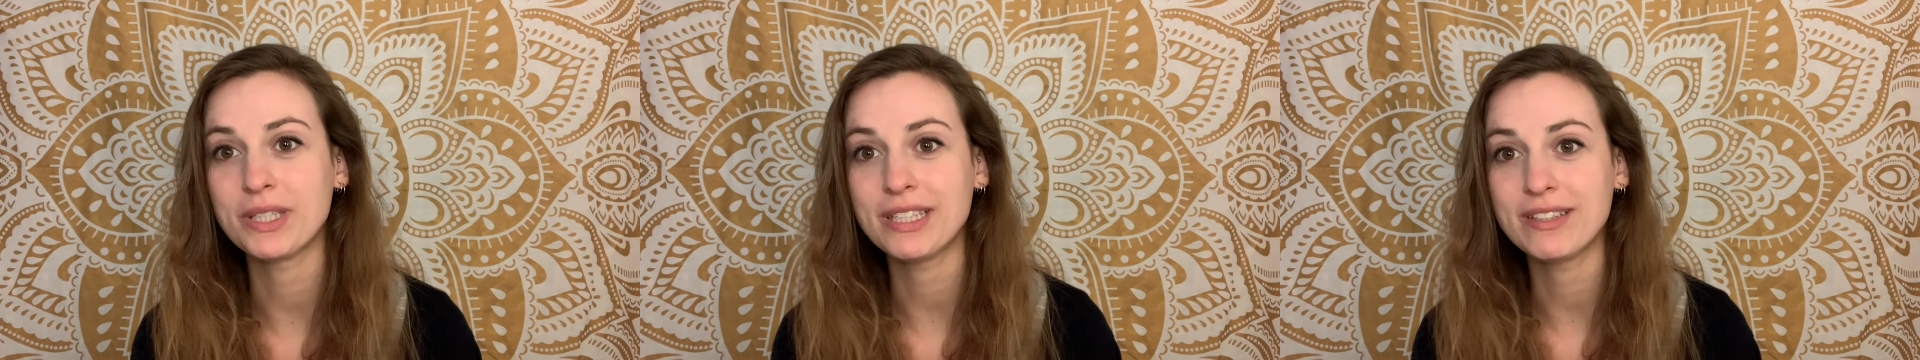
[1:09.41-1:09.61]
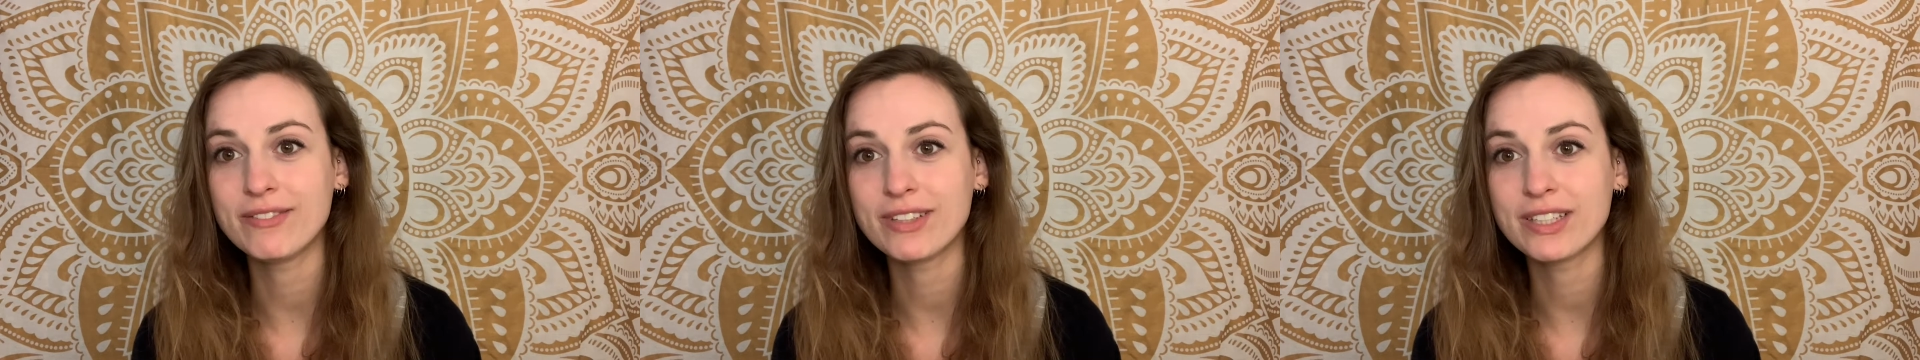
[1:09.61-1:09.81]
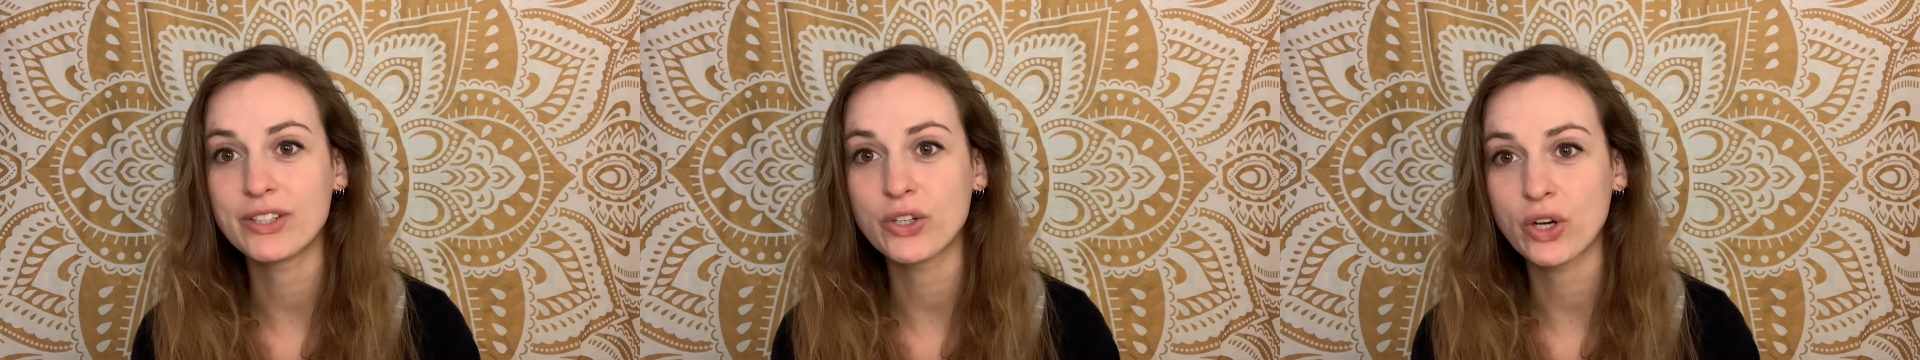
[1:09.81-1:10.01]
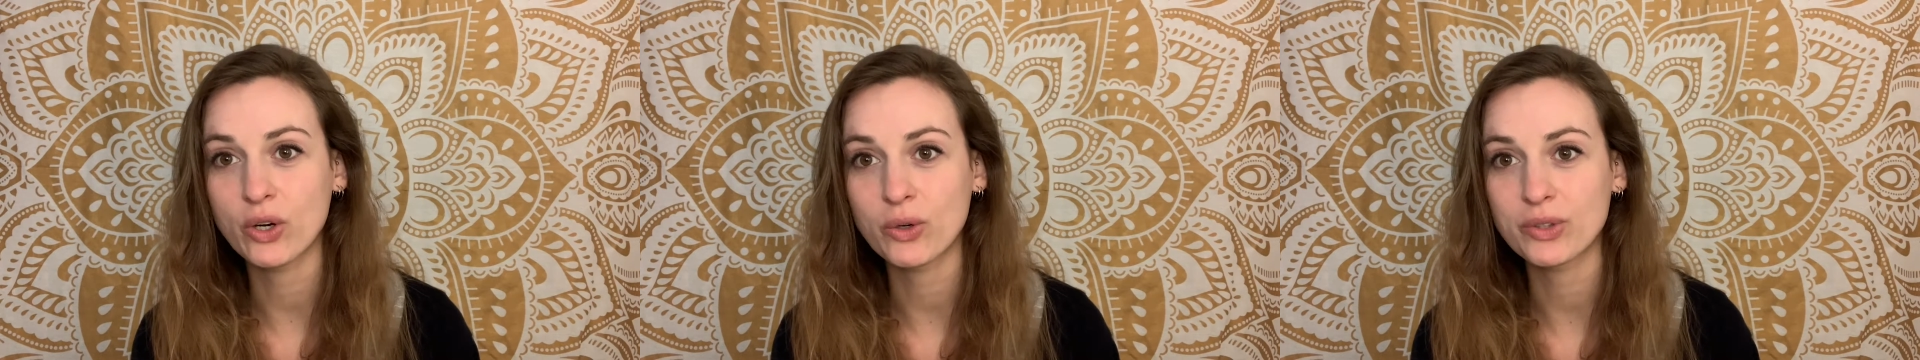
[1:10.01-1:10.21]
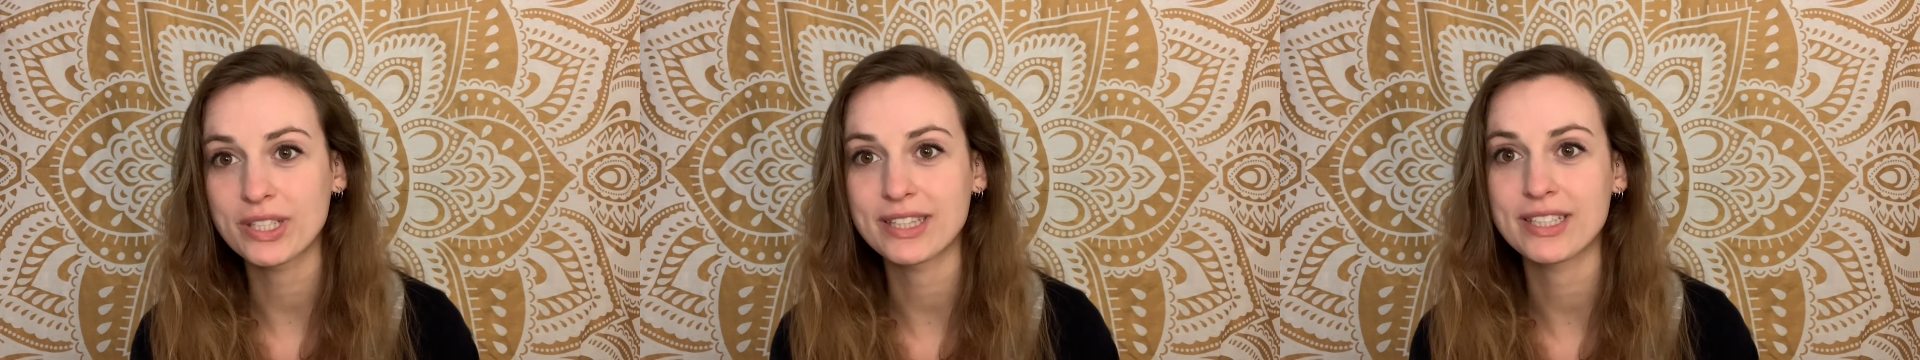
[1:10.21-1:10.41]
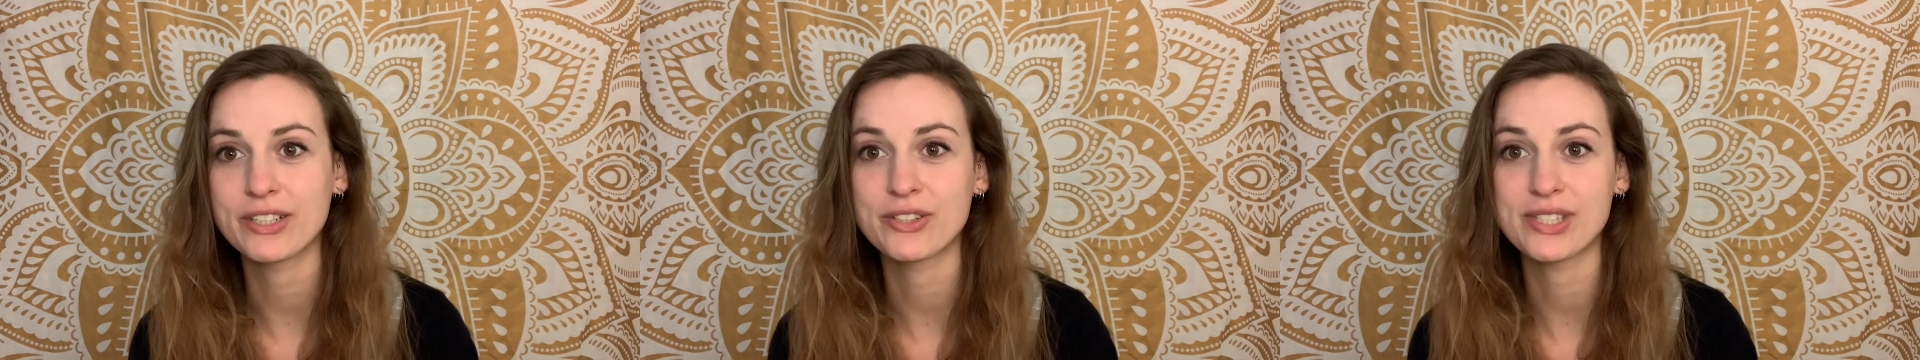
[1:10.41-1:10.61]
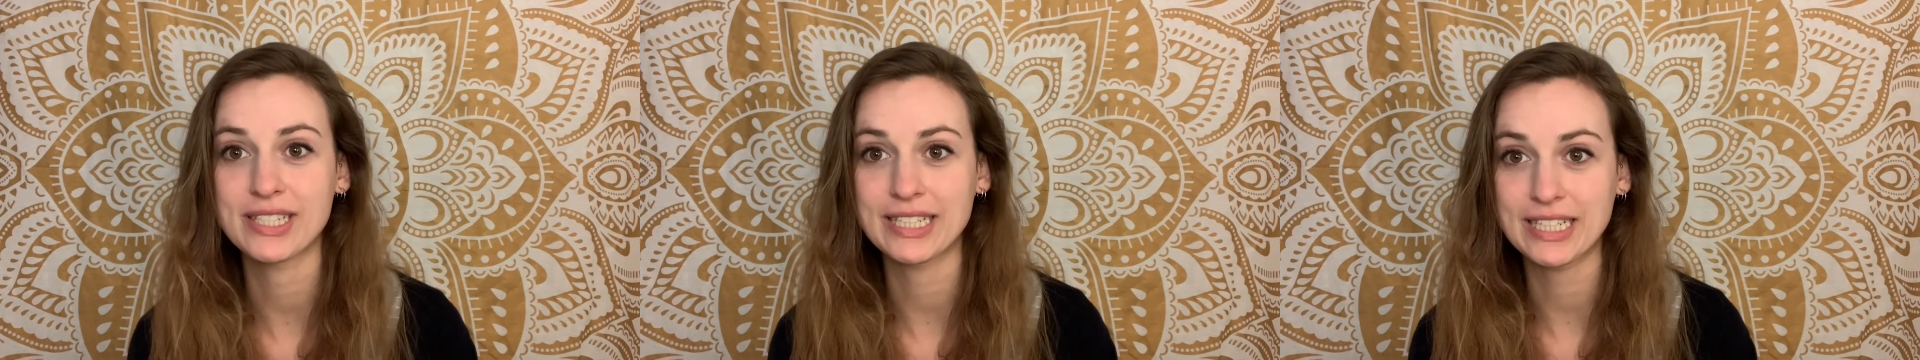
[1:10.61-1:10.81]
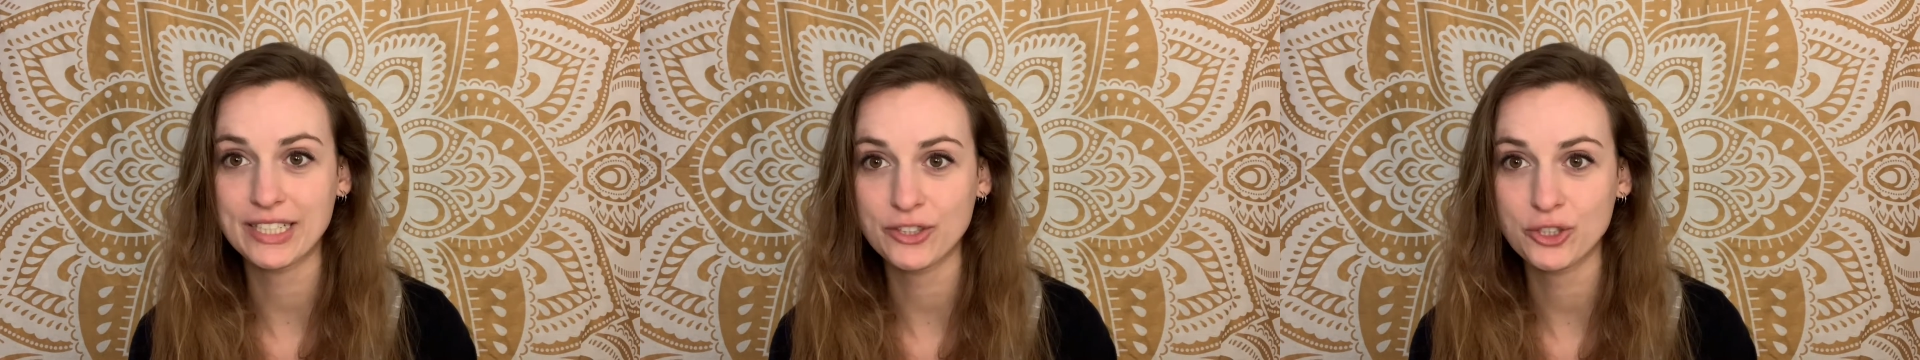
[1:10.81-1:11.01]
even know that there's
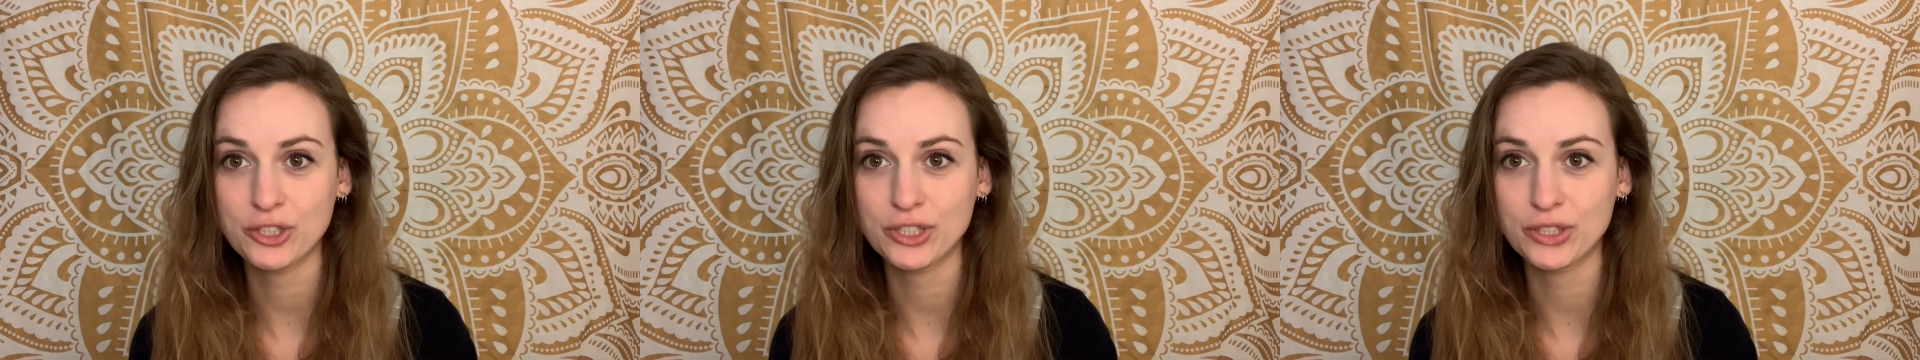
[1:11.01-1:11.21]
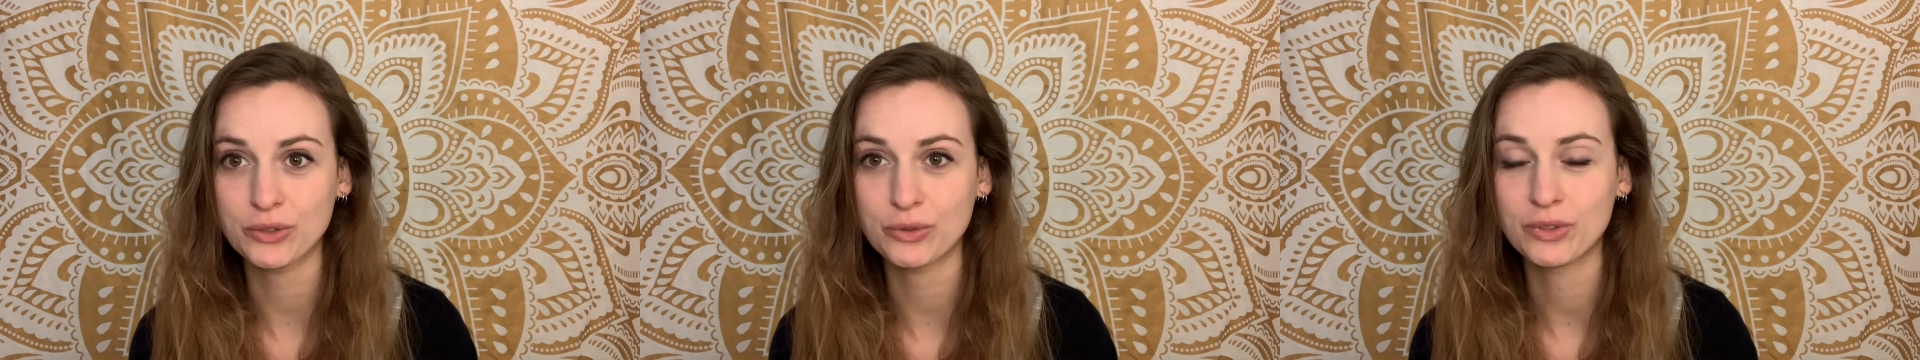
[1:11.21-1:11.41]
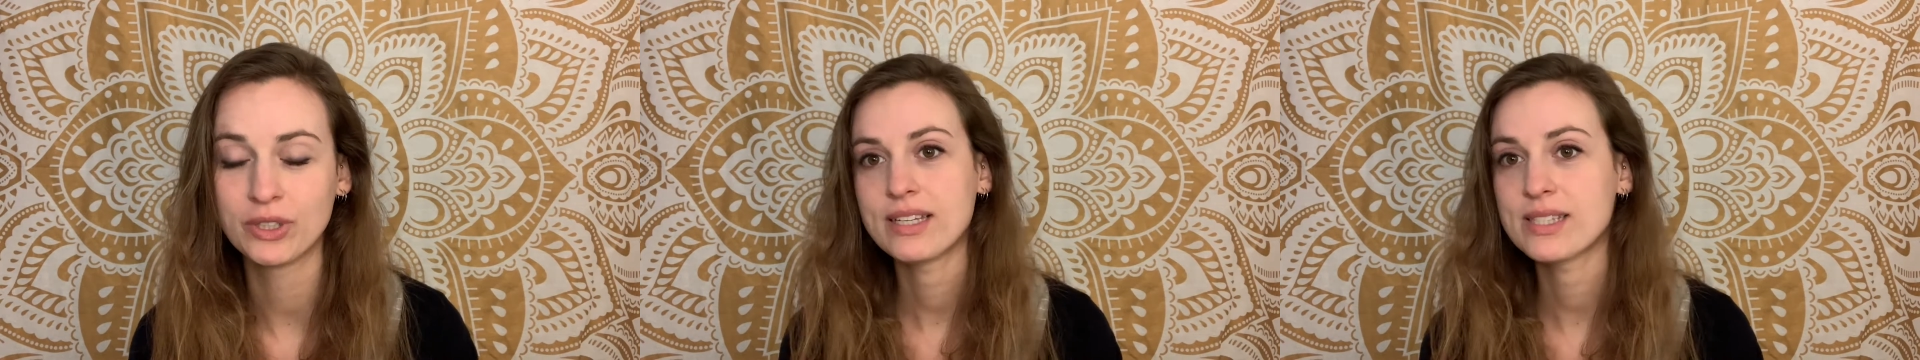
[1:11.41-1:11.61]
an issue,